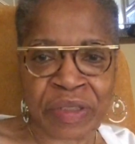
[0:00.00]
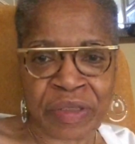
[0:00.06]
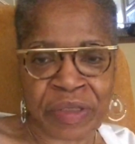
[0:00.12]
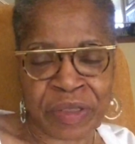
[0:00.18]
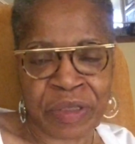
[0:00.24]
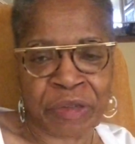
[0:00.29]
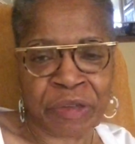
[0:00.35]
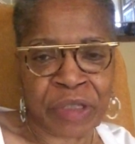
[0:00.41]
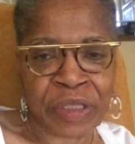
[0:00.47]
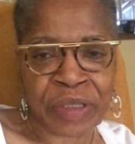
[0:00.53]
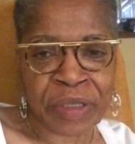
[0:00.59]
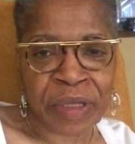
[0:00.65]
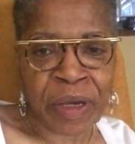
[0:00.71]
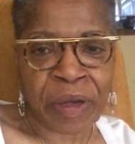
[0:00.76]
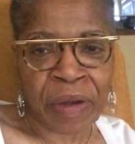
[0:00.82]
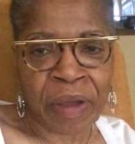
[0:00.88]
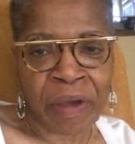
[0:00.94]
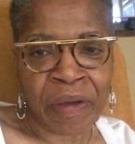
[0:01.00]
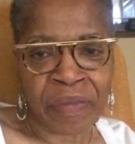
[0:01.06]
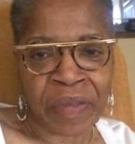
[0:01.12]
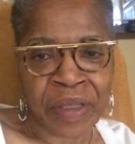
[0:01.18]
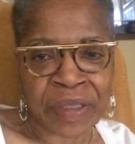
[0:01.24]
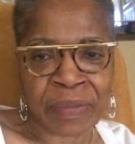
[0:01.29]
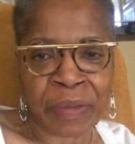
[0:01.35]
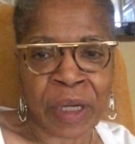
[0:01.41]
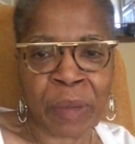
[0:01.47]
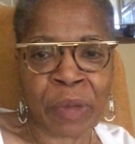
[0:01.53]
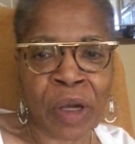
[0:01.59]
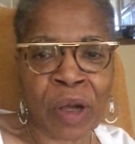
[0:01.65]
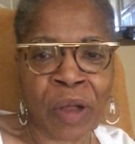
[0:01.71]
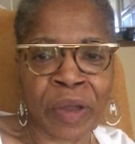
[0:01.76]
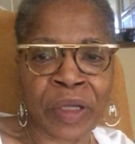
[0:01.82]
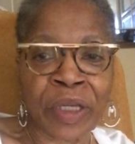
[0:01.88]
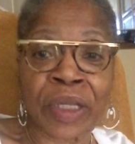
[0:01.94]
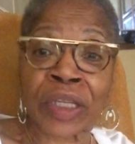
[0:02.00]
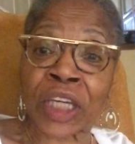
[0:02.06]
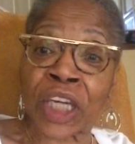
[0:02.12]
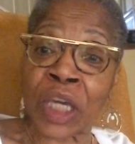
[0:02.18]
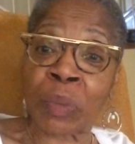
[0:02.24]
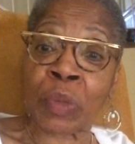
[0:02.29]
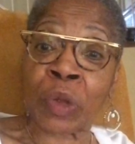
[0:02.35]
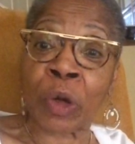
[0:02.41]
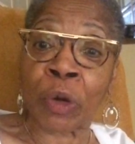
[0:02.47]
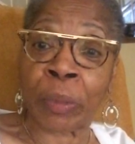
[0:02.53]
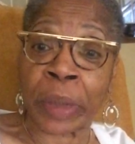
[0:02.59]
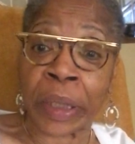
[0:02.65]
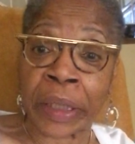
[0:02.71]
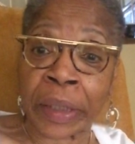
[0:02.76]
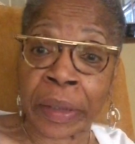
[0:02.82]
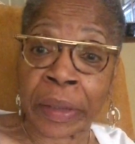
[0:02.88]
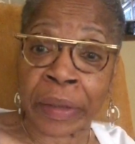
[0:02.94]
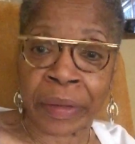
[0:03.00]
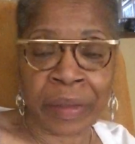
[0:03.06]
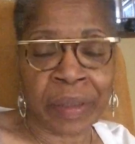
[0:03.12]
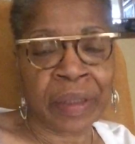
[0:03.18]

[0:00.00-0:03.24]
the series that's what I'm calling it, Keep Your Man.